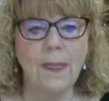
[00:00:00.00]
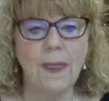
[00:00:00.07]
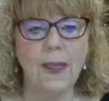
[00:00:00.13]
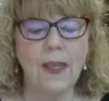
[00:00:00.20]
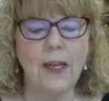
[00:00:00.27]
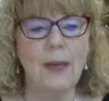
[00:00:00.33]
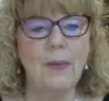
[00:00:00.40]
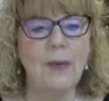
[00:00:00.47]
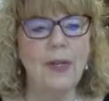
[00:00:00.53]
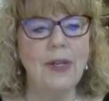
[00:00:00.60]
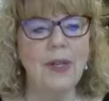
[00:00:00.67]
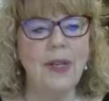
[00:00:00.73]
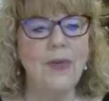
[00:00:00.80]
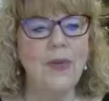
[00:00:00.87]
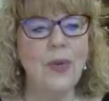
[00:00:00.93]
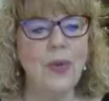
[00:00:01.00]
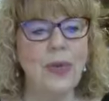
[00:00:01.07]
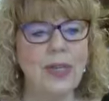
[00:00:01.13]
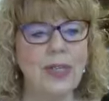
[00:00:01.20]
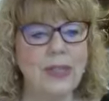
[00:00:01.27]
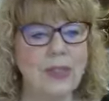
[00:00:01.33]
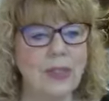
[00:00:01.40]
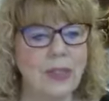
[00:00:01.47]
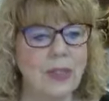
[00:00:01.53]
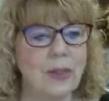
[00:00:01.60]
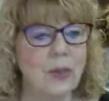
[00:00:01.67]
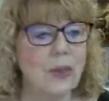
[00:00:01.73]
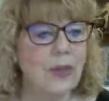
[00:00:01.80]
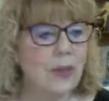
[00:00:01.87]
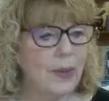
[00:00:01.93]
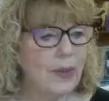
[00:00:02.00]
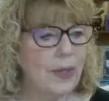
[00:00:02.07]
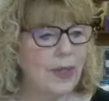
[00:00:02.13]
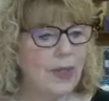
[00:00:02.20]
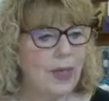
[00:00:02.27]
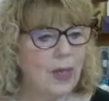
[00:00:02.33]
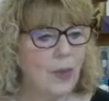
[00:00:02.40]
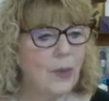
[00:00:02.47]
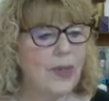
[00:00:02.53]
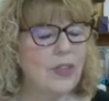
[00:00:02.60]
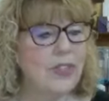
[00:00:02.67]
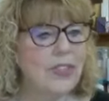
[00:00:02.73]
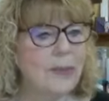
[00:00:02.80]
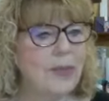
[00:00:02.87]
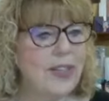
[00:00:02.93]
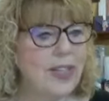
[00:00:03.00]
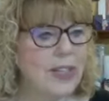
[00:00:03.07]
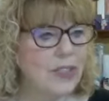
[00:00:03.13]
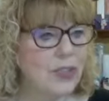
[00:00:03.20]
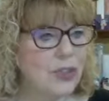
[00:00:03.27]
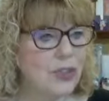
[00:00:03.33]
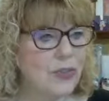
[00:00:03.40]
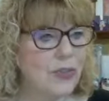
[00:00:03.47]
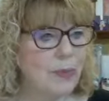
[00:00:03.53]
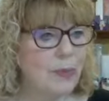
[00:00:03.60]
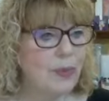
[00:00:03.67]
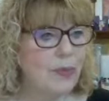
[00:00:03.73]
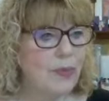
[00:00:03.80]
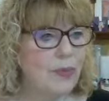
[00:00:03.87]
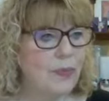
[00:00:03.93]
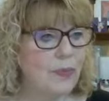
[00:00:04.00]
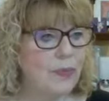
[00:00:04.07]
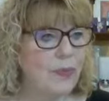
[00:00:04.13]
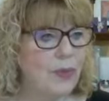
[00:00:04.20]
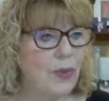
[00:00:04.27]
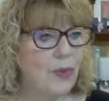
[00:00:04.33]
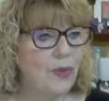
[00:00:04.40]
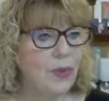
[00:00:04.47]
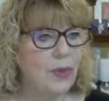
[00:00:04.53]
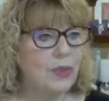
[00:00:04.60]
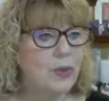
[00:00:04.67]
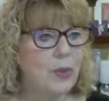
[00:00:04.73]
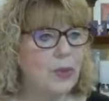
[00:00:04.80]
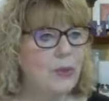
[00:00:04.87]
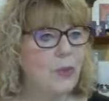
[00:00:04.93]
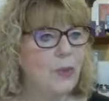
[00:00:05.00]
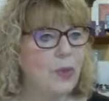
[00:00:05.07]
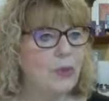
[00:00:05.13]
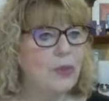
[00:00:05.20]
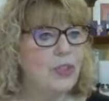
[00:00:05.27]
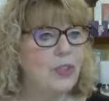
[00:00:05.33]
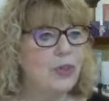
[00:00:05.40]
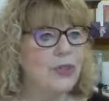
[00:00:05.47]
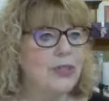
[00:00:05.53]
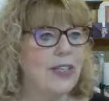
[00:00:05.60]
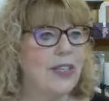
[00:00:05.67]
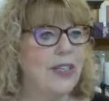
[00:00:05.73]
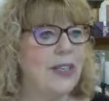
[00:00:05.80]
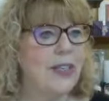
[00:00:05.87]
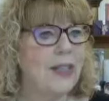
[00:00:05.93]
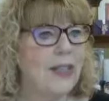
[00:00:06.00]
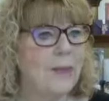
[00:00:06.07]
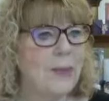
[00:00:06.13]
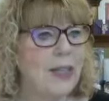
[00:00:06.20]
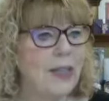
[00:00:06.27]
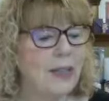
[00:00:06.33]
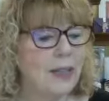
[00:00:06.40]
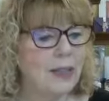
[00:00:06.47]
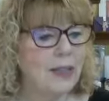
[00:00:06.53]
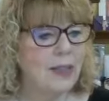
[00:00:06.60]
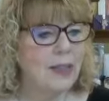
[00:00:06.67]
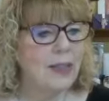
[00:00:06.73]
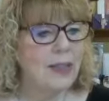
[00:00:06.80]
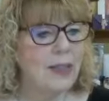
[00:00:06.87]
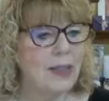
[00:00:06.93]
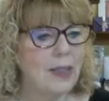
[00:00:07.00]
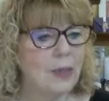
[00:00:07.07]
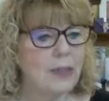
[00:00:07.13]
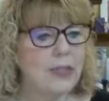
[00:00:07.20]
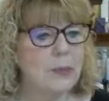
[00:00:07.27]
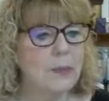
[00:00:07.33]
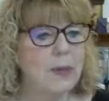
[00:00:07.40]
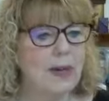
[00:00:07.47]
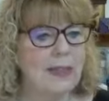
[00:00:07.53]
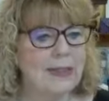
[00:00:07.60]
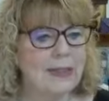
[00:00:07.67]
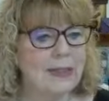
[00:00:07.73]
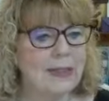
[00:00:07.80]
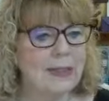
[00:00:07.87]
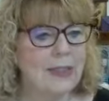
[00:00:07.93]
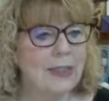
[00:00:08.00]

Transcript: And I'm going to give you an answer. Or what are some of the answers from you folks? What would you say? Give me a response.